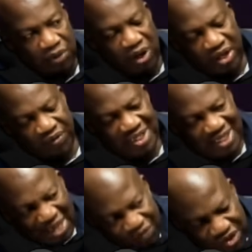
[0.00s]
But we have done
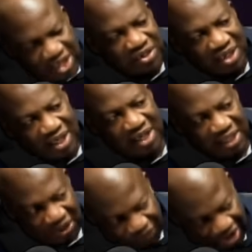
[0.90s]

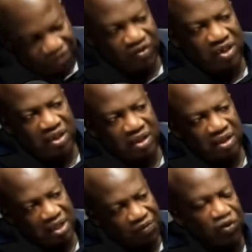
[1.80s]
785
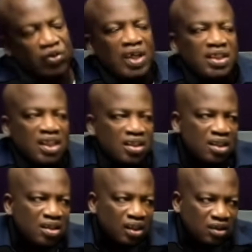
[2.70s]
difficult to access areas.